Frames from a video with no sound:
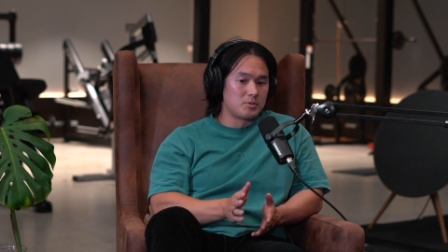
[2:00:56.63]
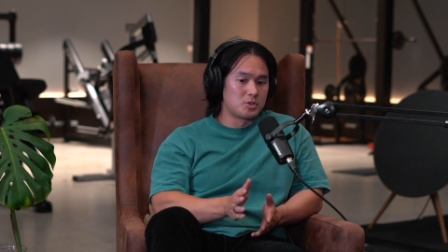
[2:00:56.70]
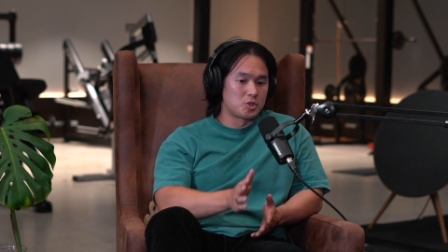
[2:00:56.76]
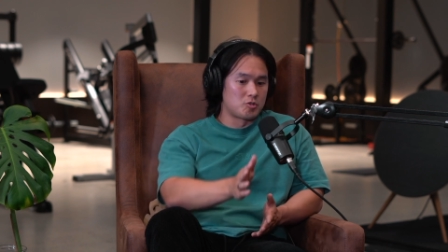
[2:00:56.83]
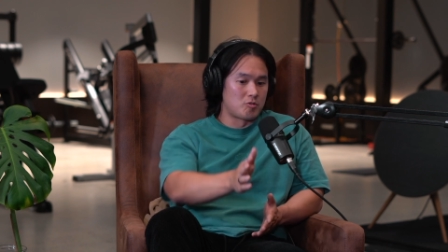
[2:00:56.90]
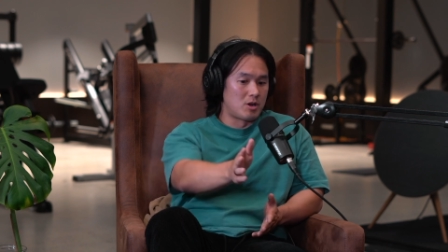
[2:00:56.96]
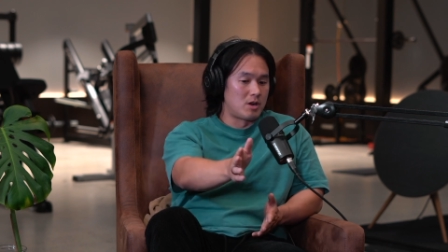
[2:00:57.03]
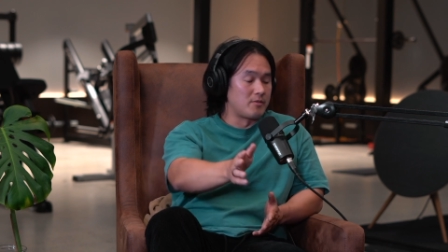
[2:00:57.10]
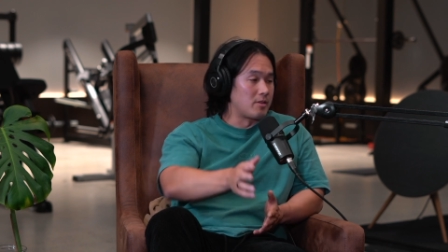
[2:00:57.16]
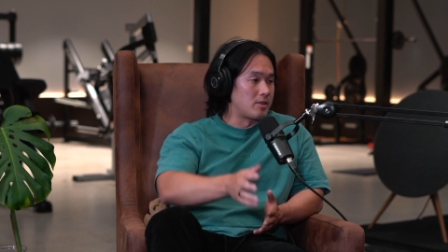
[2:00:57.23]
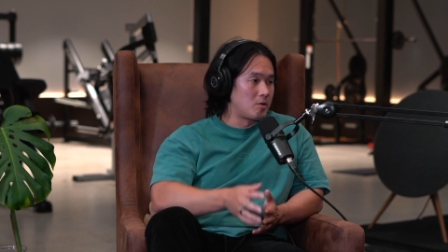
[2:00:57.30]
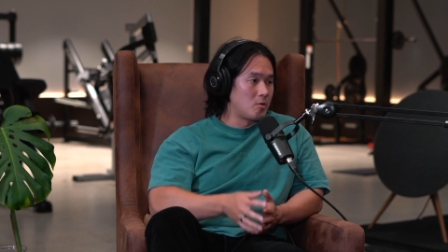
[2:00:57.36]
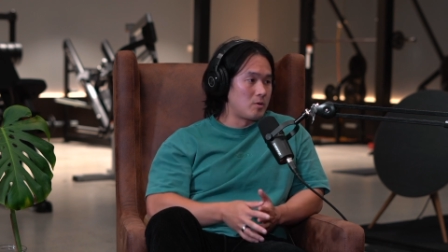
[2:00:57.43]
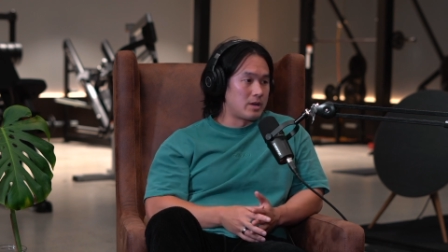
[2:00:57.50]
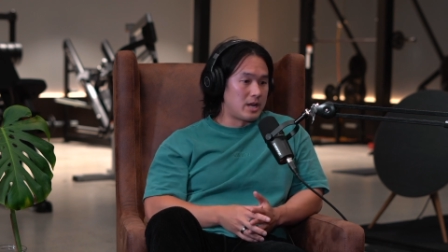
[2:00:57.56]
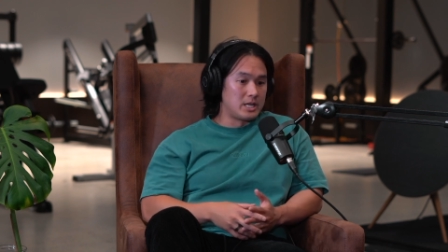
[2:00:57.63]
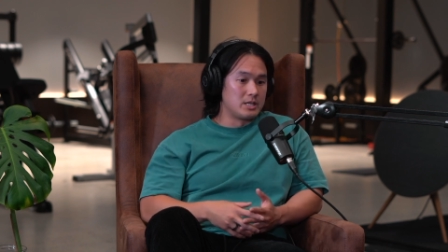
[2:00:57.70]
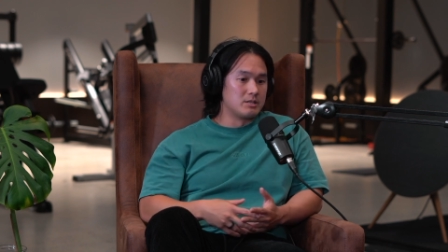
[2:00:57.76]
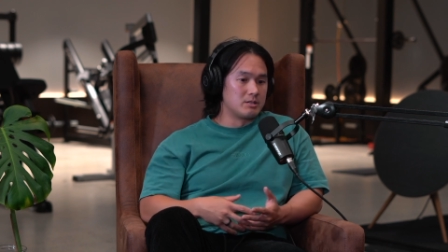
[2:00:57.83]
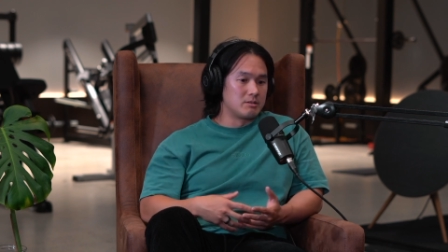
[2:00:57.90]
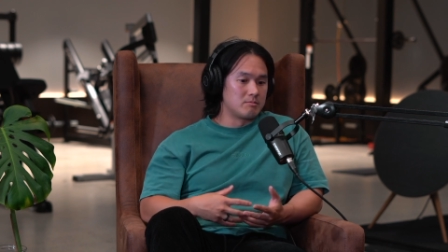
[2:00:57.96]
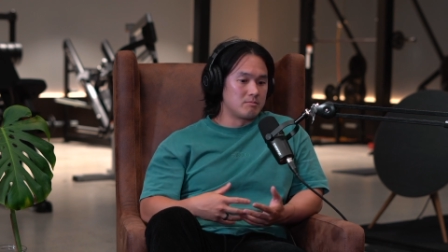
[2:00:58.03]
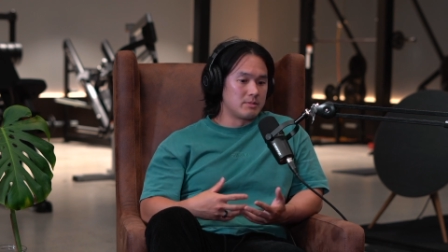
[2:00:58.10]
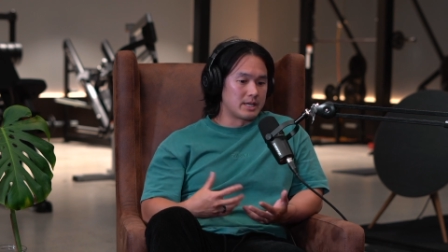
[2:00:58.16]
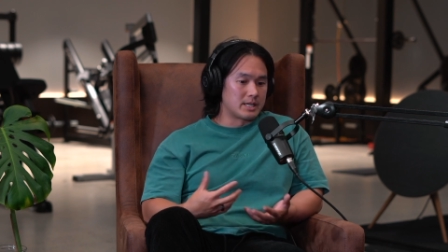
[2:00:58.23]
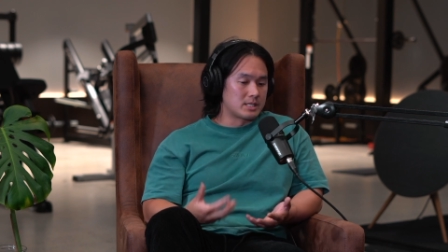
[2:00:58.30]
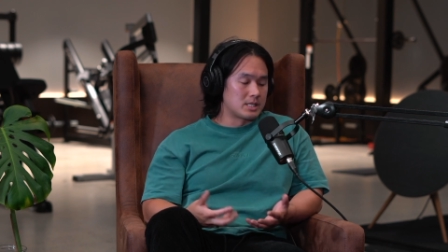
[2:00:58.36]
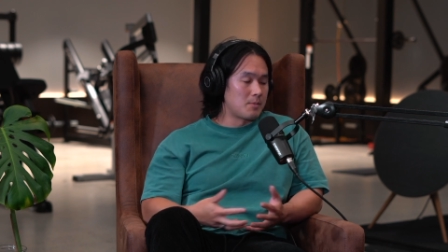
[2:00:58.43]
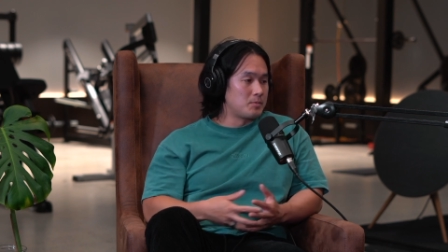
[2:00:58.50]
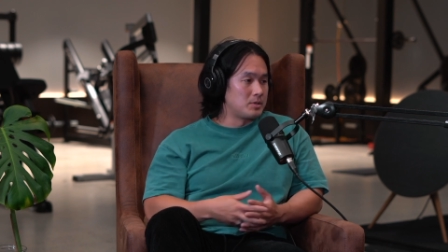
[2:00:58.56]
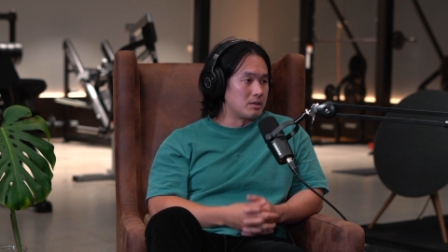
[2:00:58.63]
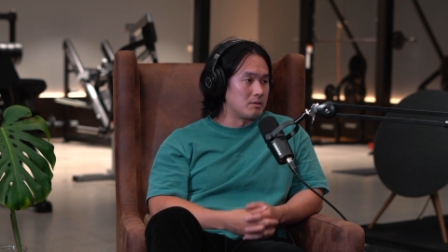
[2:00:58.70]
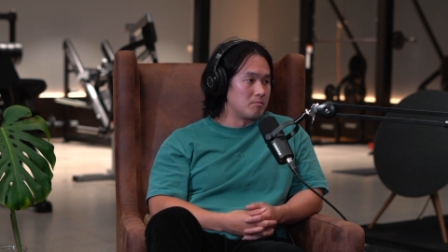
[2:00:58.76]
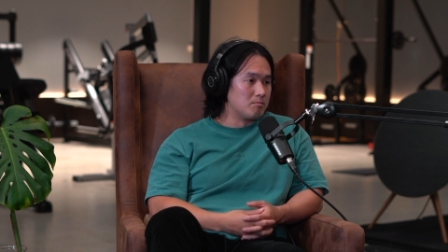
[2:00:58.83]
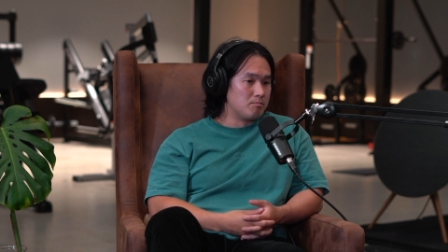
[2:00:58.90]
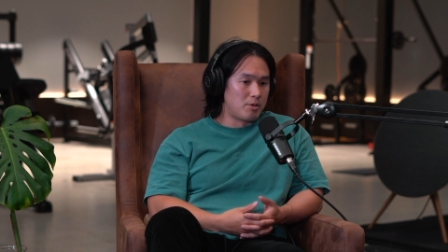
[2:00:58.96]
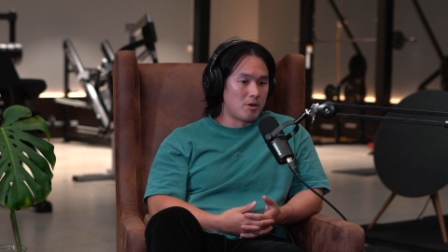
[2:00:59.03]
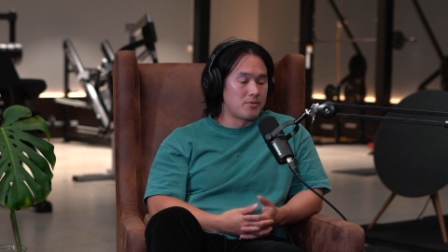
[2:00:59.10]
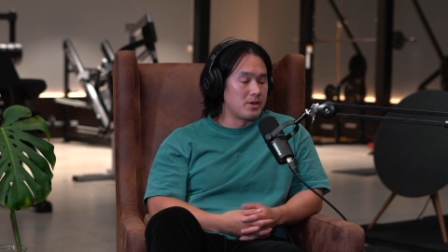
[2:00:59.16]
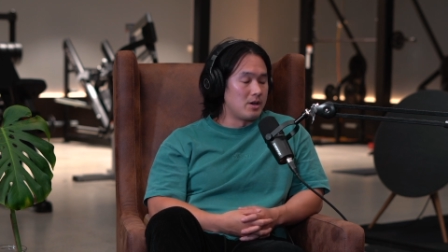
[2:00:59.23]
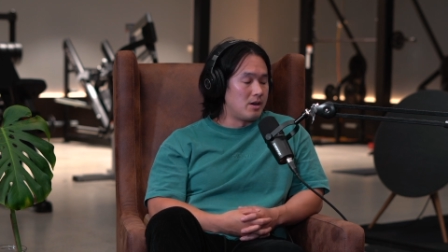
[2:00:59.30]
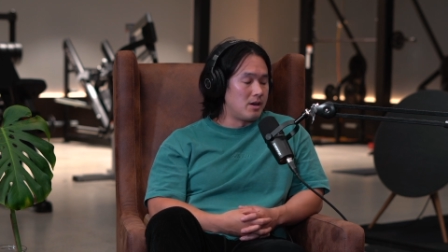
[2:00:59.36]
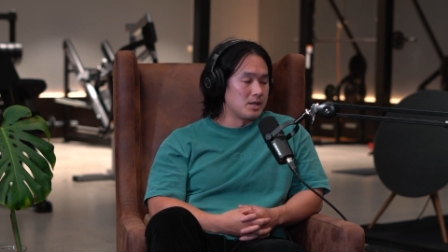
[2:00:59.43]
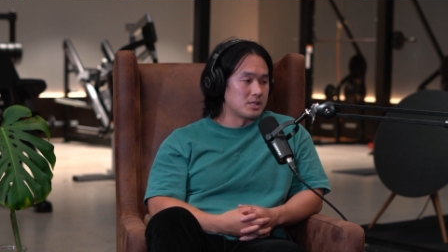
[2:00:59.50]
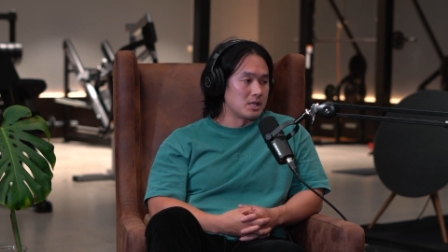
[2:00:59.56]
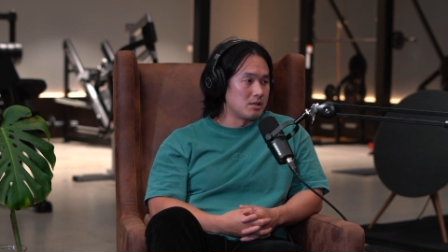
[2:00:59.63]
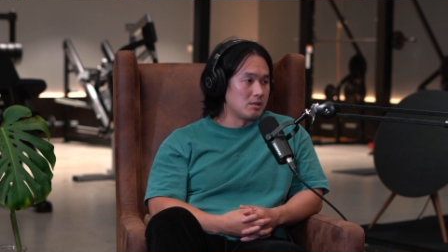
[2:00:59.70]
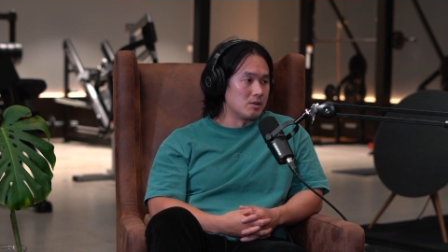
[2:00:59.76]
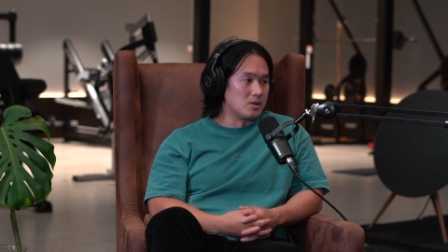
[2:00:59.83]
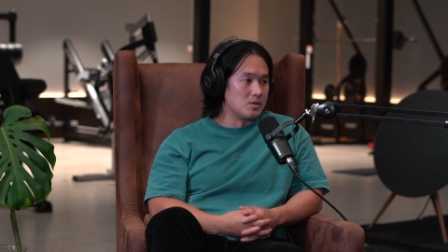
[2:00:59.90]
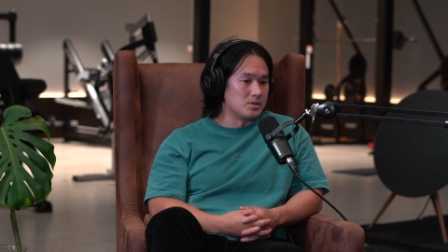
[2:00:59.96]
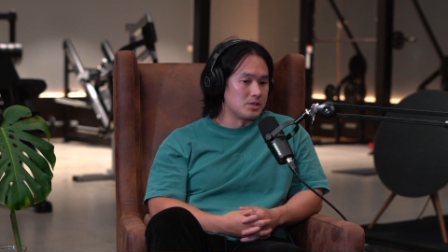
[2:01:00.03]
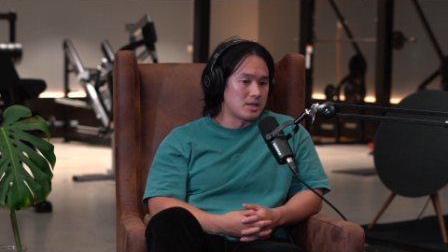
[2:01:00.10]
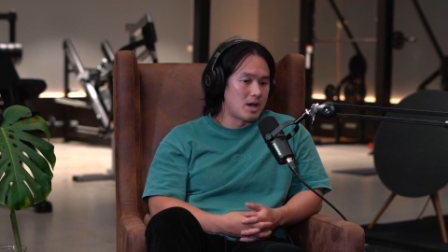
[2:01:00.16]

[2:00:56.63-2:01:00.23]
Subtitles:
striving through it and accepting both the highs and the lows.